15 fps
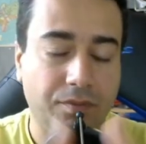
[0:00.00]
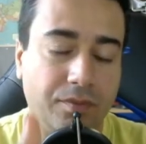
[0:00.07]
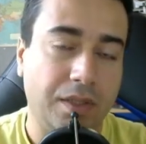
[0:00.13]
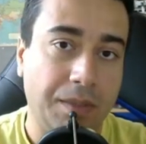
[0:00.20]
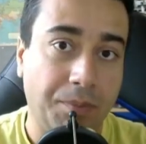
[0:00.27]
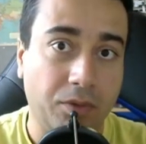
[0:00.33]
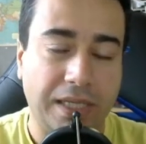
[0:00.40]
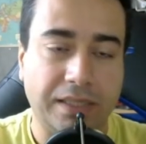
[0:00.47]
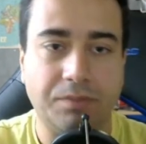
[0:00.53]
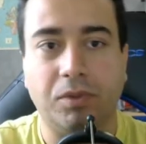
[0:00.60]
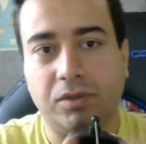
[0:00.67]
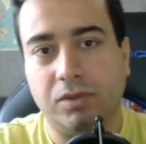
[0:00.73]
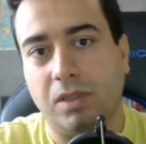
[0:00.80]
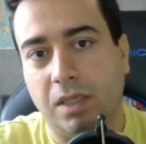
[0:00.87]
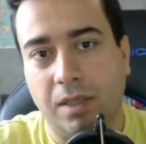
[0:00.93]
about that.
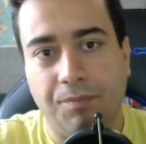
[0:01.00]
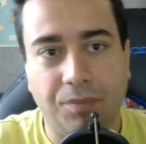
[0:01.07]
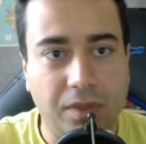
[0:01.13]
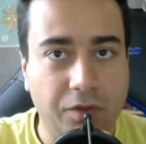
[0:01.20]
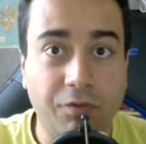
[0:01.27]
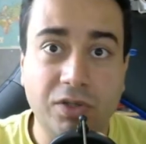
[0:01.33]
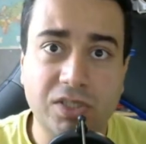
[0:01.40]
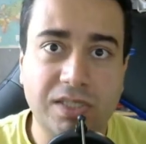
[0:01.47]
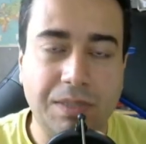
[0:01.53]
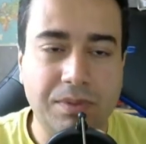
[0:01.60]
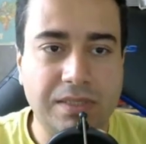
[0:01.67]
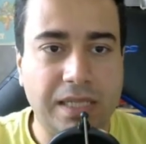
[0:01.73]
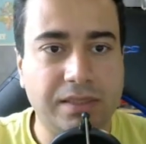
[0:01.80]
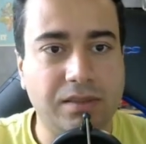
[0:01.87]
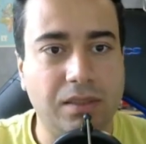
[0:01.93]
But the first step is
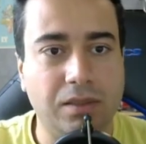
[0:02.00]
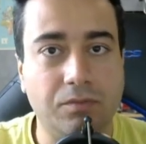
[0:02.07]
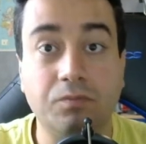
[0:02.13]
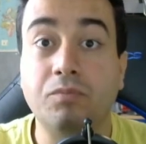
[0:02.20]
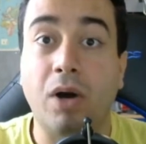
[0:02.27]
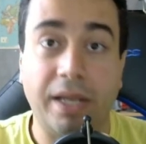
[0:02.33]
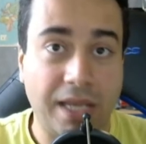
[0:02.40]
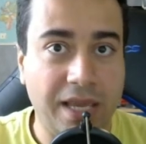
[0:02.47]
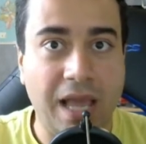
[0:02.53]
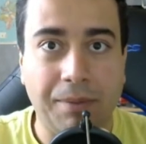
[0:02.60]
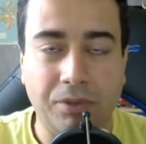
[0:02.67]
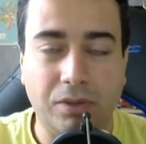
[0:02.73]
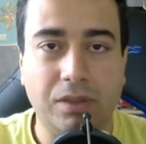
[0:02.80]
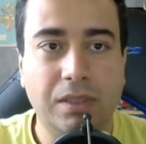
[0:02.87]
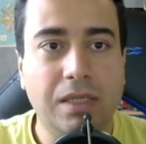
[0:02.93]
that buying a
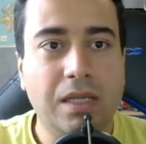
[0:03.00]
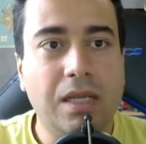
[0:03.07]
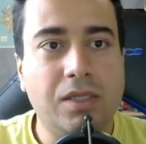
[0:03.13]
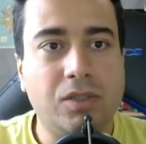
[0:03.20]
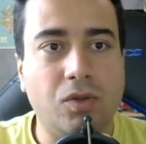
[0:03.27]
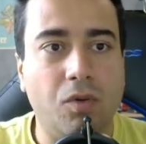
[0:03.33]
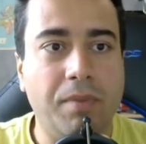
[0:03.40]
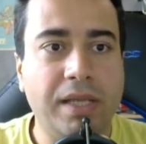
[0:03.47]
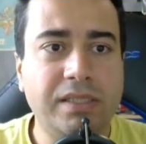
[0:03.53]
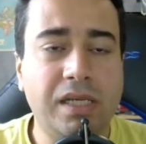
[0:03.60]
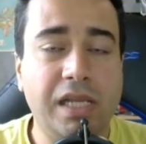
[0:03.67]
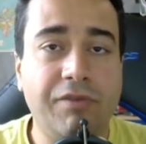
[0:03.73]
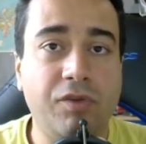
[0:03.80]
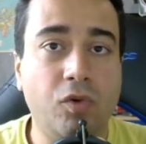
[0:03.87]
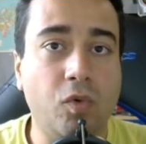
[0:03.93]
camera. So basically,
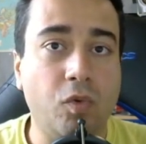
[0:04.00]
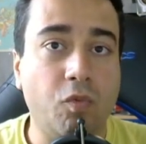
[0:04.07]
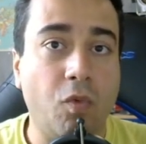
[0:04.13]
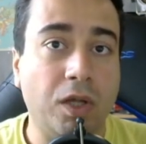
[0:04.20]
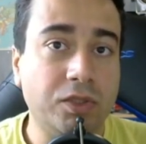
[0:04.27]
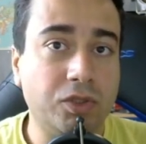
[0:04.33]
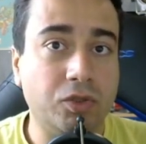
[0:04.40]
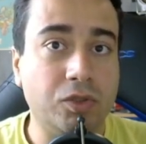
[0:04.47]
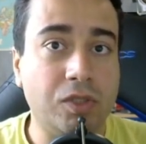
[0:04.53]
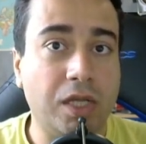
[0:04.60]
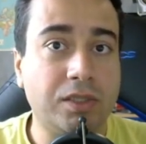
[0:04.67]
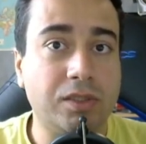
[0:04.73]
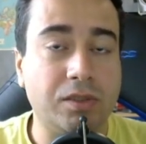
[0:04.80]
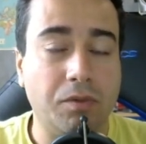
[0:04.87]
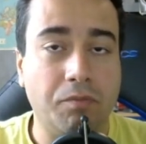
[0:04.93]
if you want to
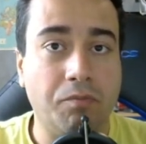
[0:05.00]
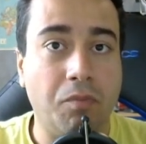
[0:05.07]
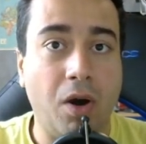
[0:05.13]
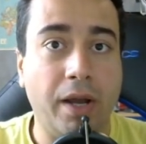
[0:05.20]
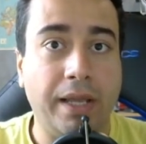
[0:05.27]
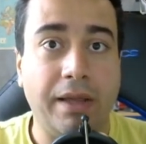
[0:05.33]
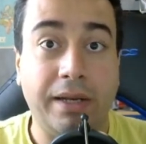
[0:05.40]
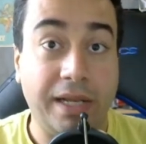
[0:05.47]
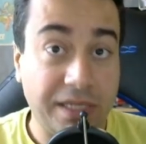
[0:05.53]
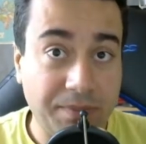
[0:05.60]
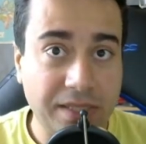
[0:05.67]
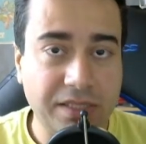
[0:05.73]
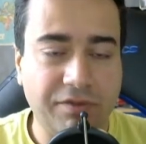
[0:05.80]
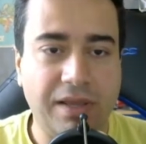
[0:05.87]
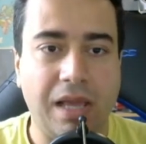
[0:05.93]
not buy an
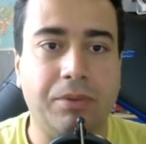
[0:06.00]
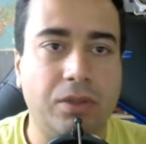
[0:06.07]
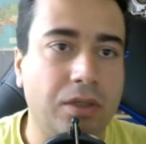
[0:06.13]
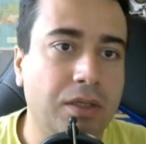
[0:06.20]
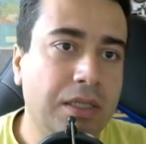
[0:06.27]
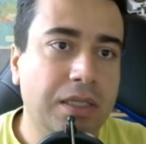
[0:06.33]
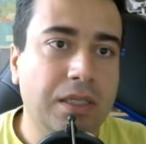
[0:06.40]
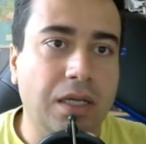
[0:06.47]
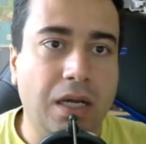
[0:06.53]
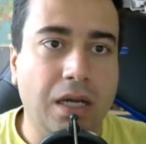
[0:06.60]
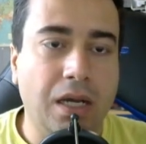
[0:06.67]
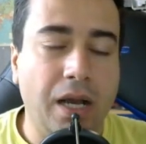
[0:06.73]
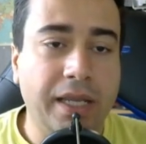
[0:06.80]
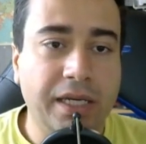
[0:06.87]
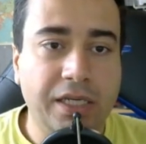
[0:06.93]
expensive camera, I can